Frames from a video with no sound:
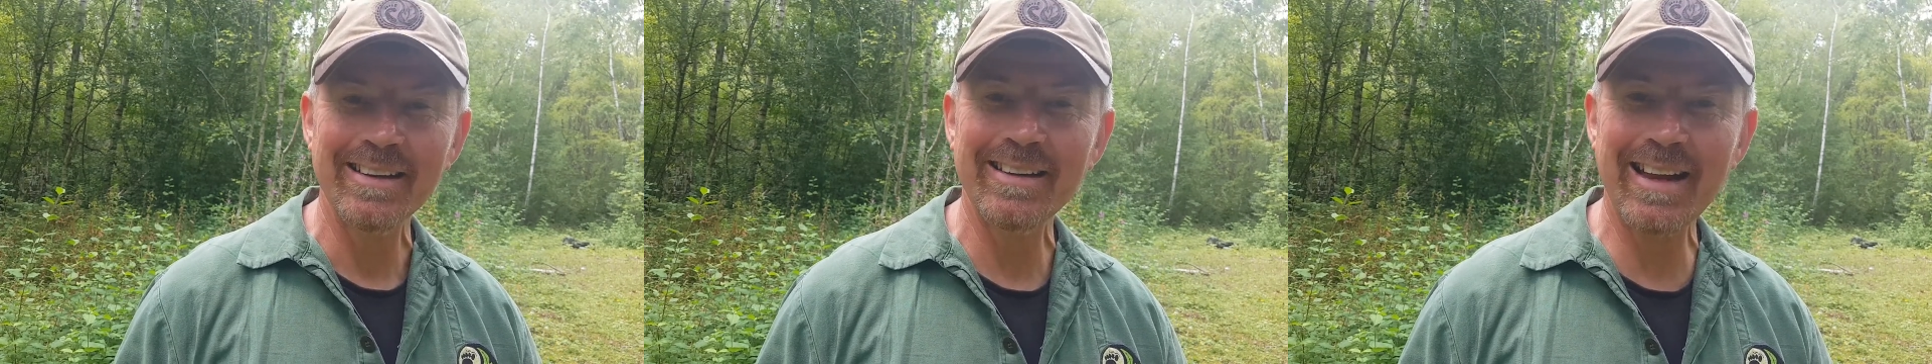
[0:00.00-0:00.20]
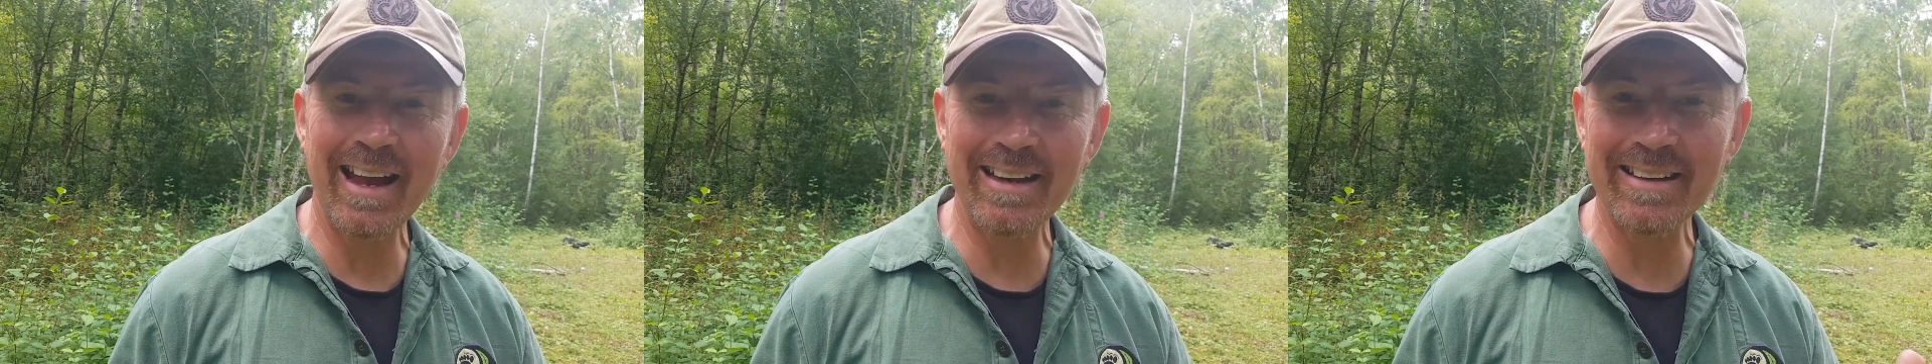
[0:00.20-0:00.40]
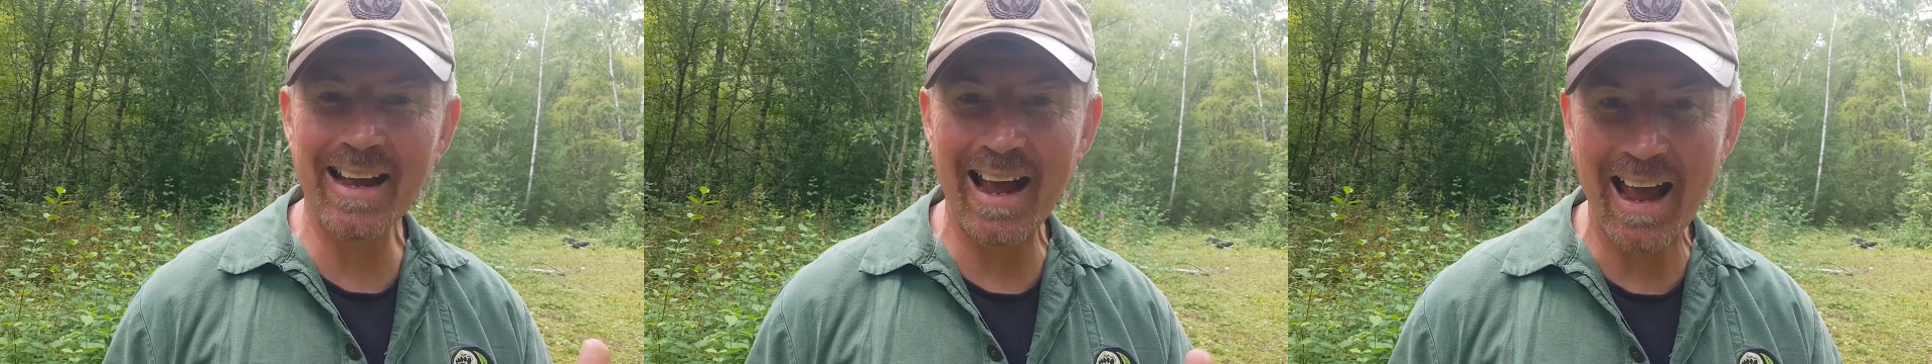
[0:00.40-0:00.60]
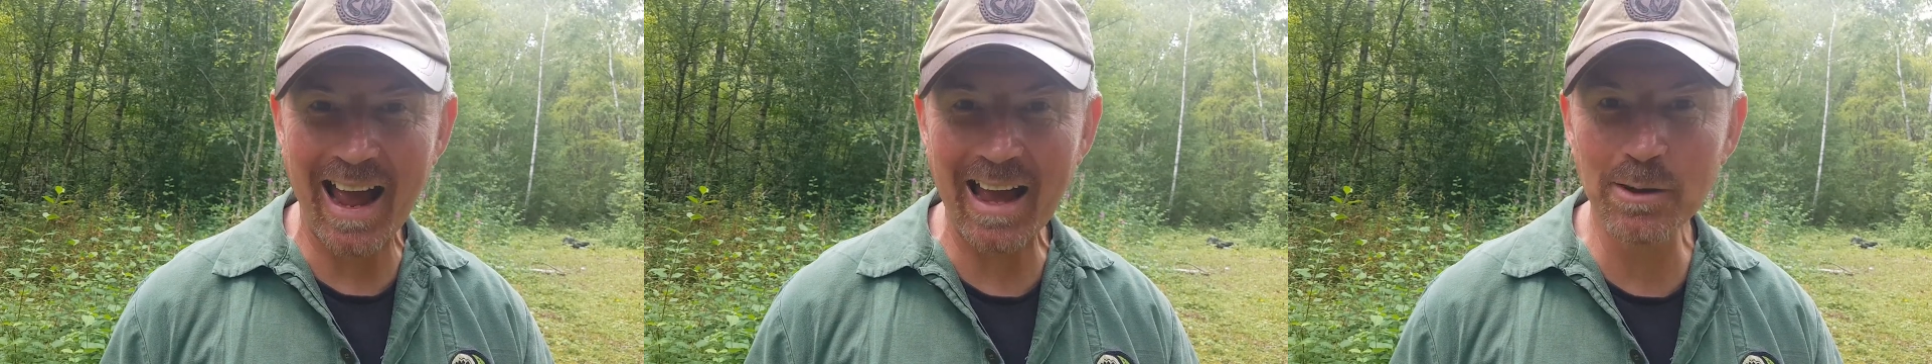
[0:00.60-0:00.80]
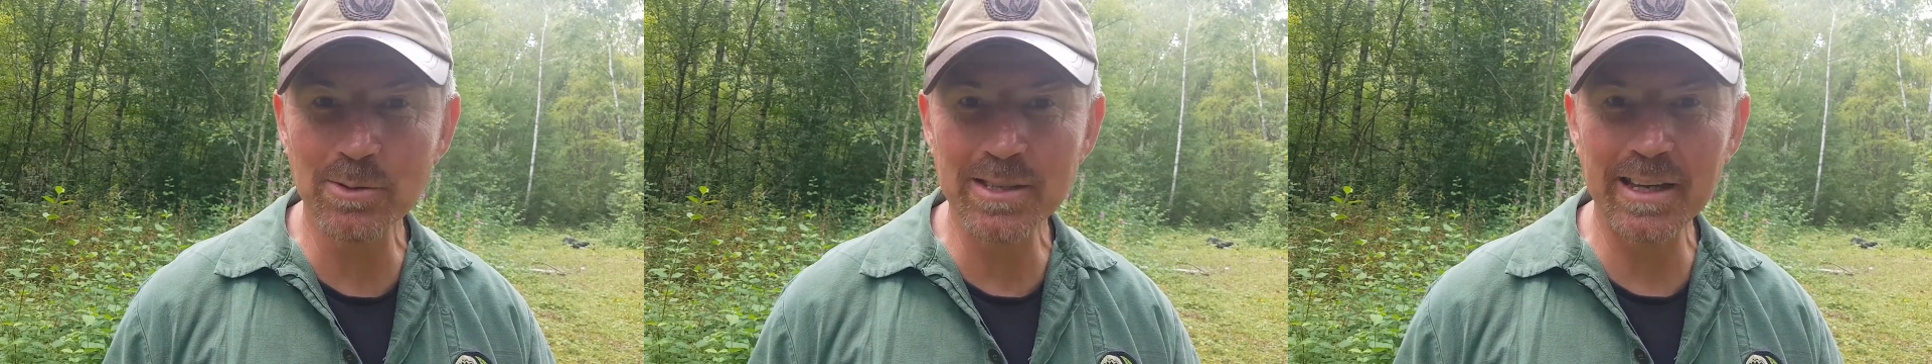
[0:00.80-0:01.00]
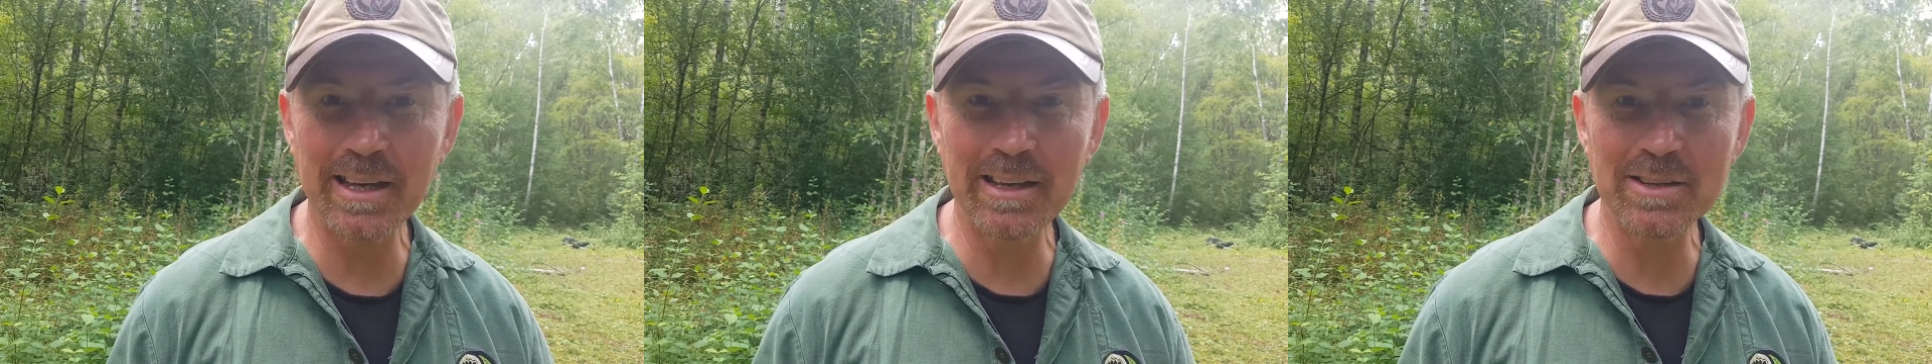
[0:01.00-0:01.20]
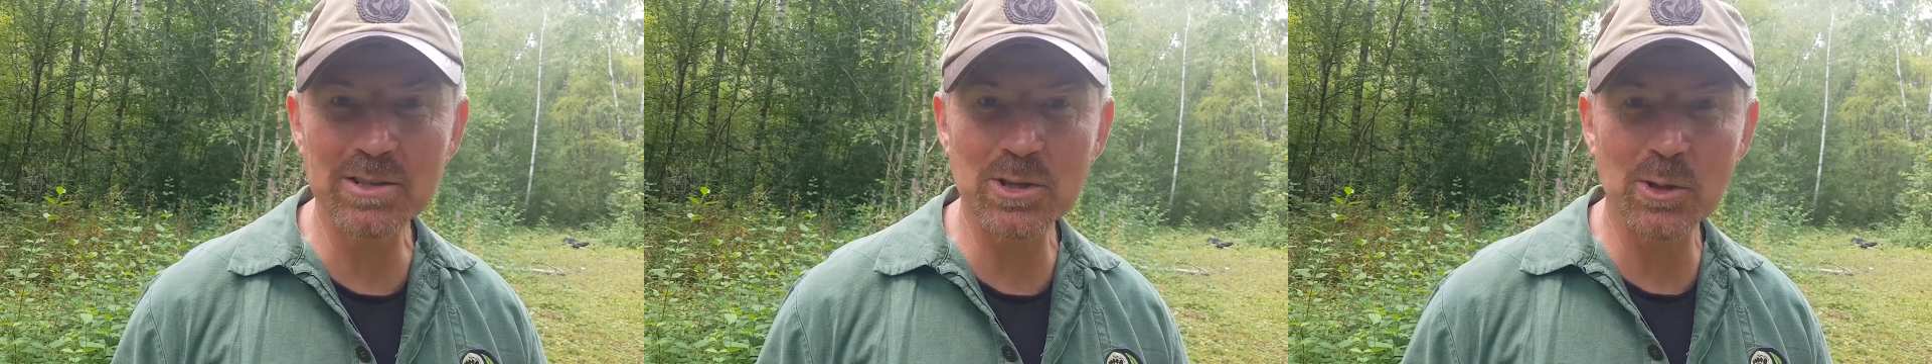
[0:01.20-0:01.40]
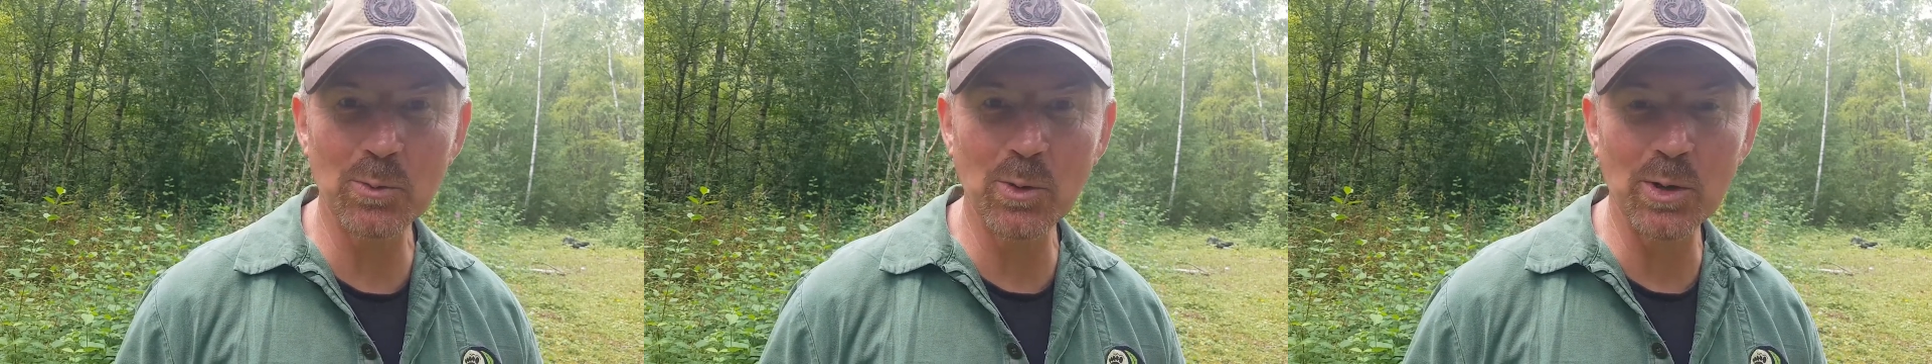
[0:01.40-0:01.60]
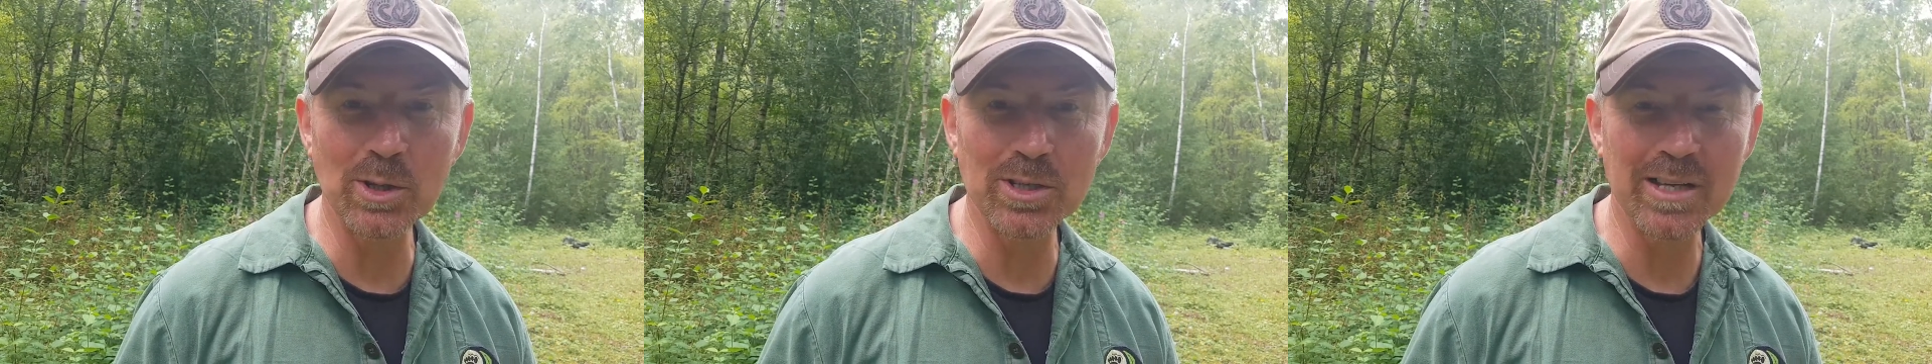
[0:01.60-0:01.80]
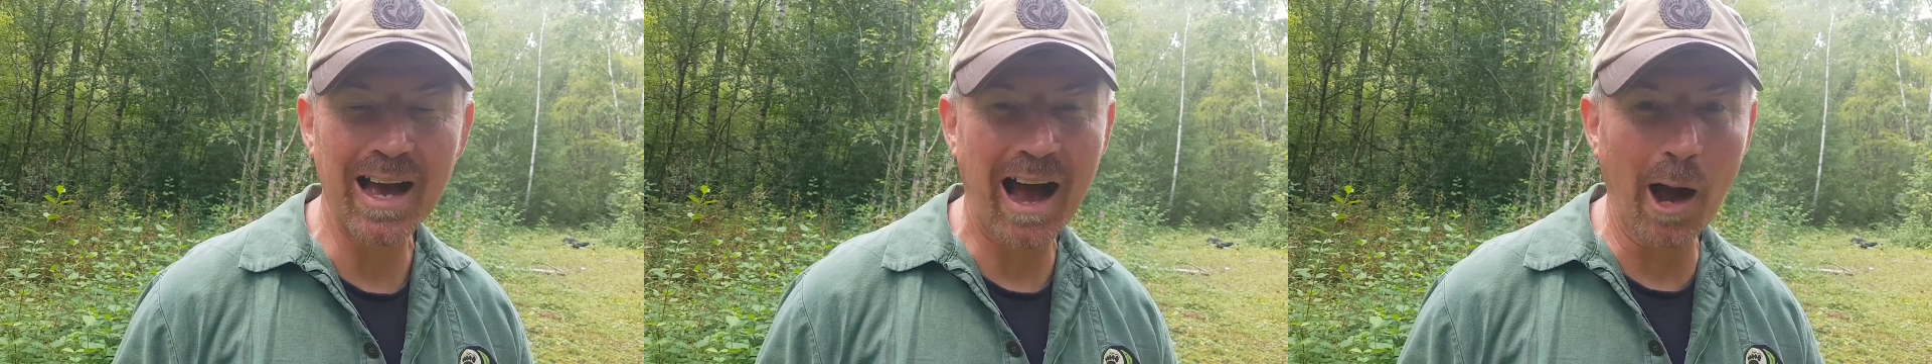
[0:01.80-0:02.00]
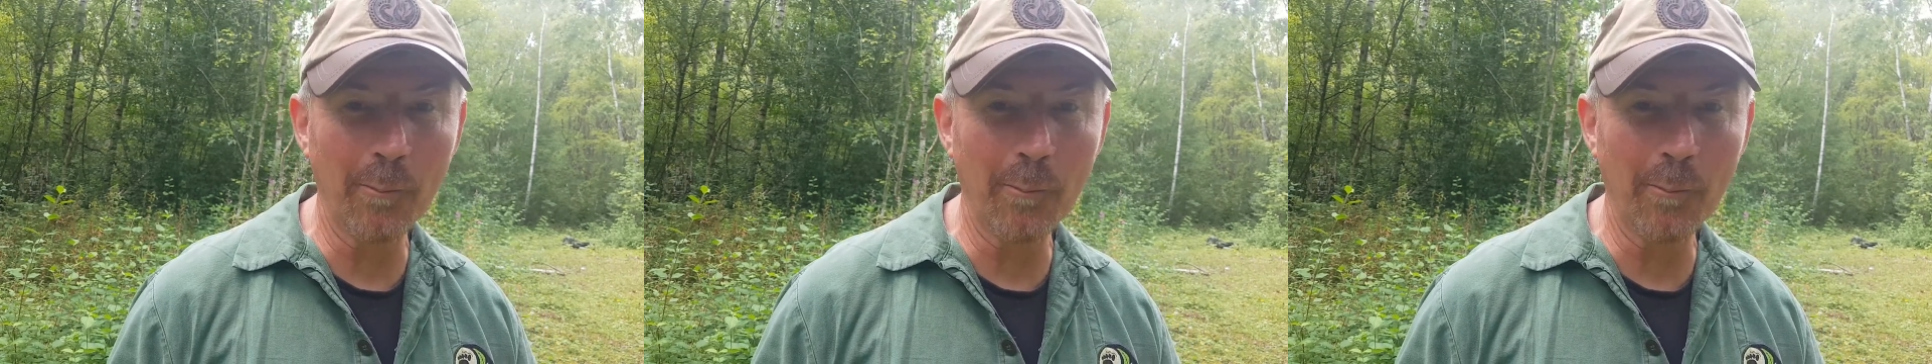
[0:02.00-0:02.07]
getting out into the woods,